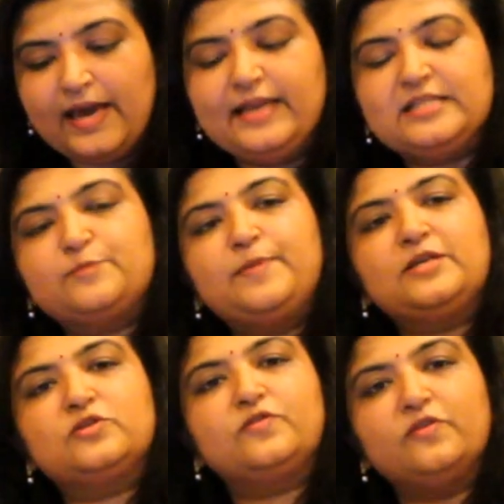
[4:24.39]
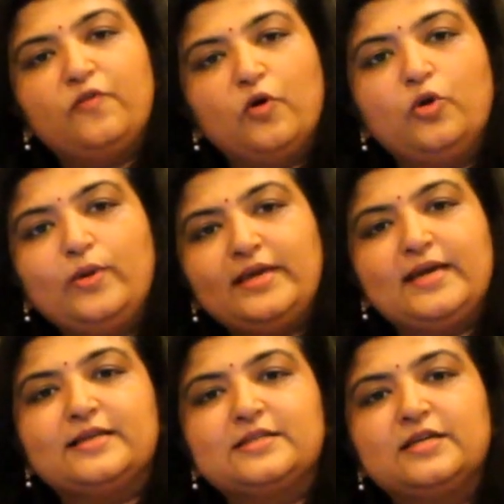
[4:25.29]
and it speaks of the following
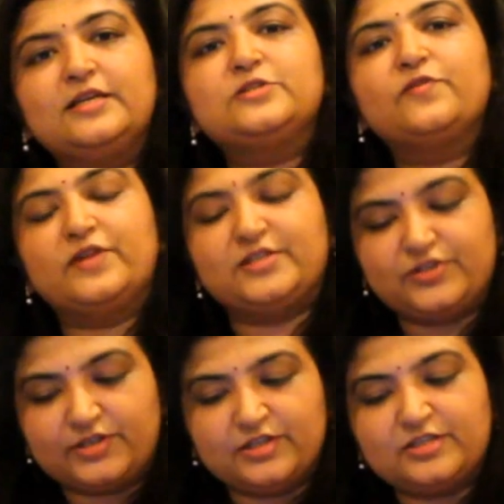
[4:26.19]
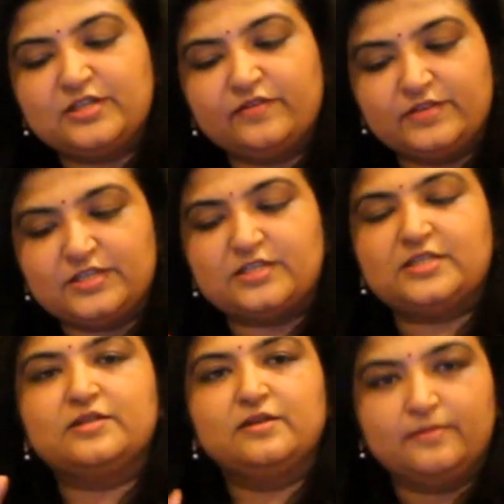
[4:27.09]
categories of restricted
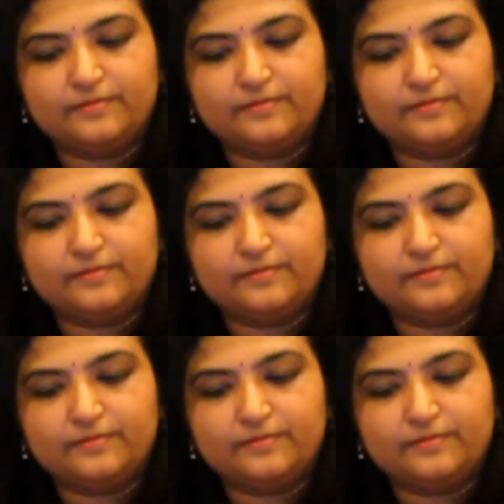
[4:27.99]
services.